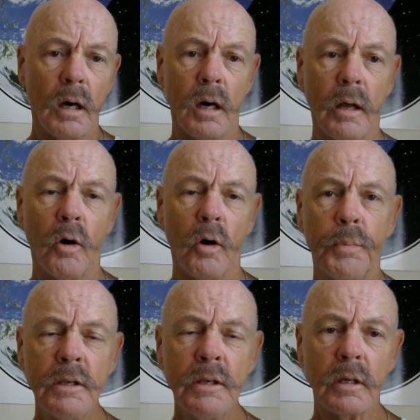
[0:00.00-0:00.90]

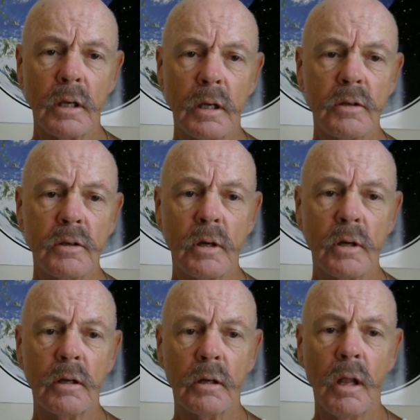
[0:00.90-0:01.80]
obesity
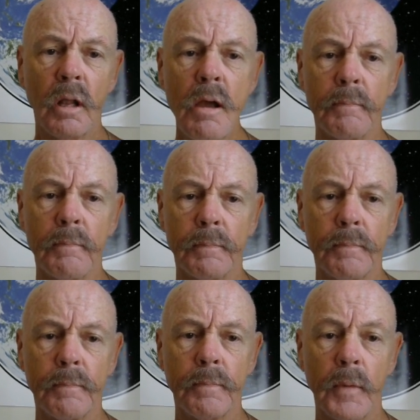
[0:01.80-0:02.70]
started to climb
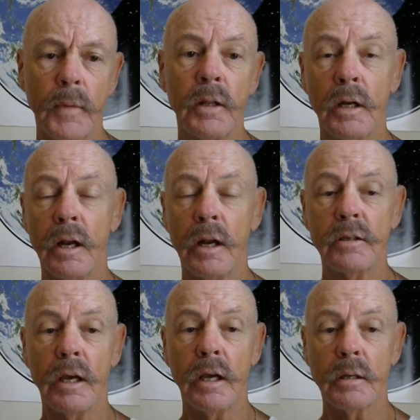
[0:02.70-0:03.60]
in the United
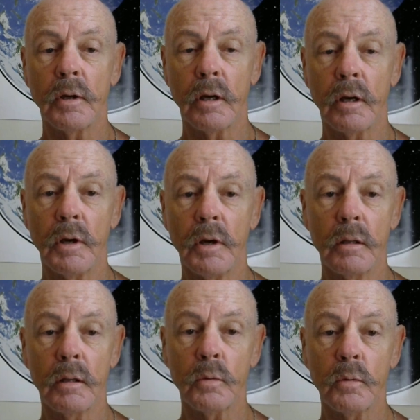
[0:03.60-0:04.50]
States. I'm talking
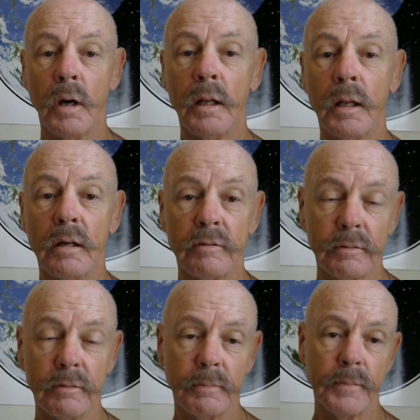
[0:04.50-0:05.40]
about where I
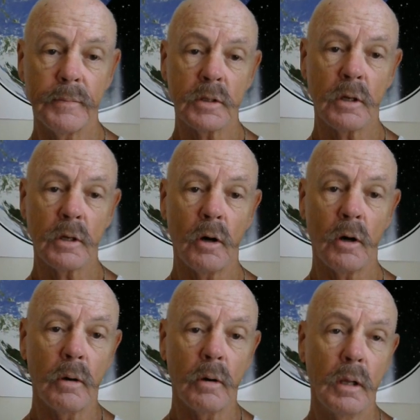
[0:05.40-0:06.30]
live. So
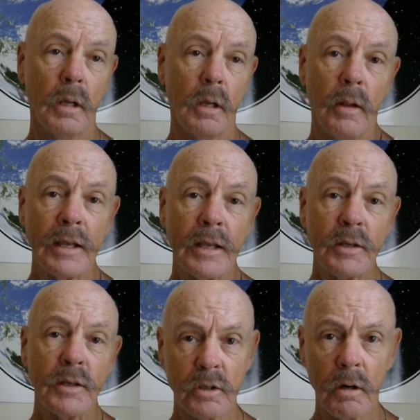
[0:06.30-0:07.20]
that's
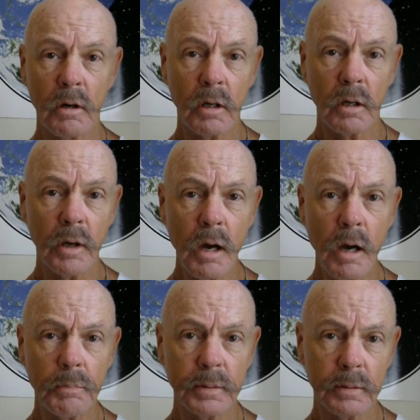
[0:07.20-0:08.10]
when it started going
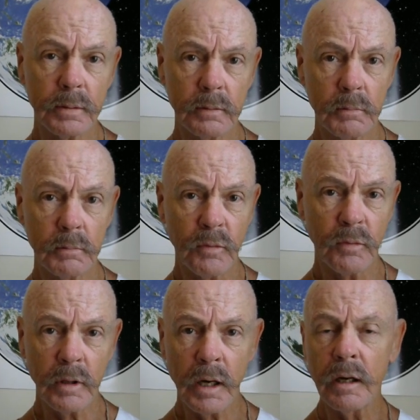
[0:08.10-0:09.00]
up.
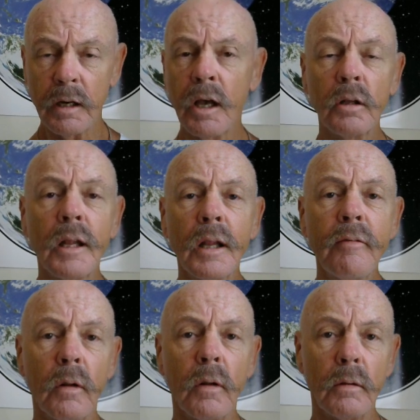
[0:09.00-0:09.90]
Before then, it held
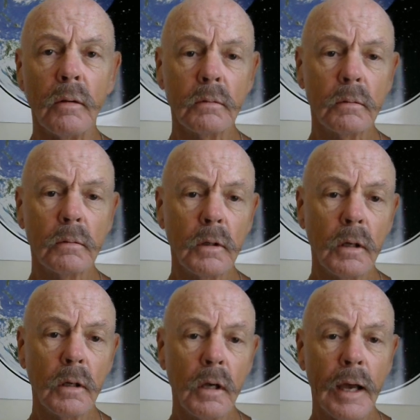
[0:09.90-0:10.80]
level.
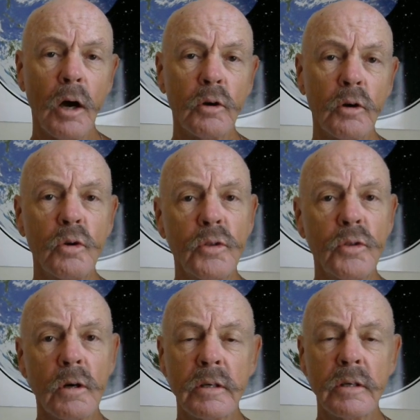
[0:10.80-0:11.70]
And now
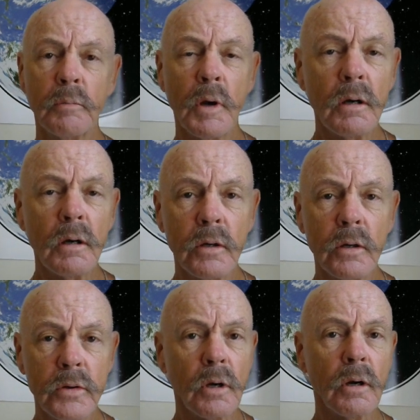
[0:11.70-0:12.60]
2/3 of
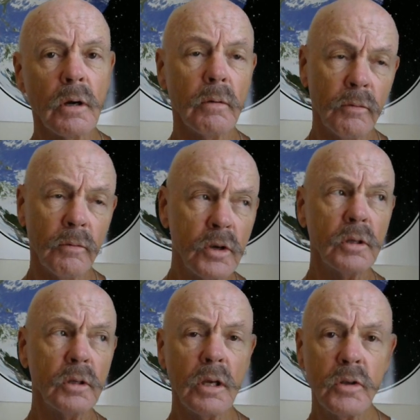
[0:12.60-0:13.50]
Americans are
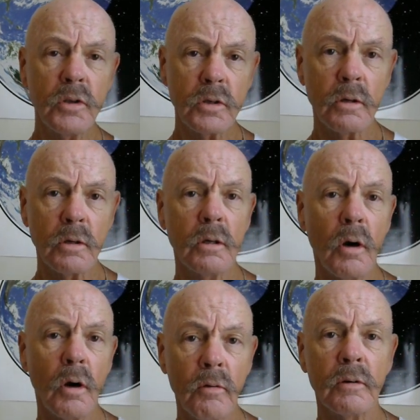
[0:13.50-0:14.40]
officially considered
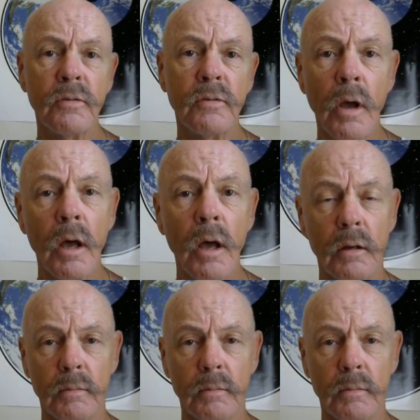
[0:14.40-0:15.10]
overfed,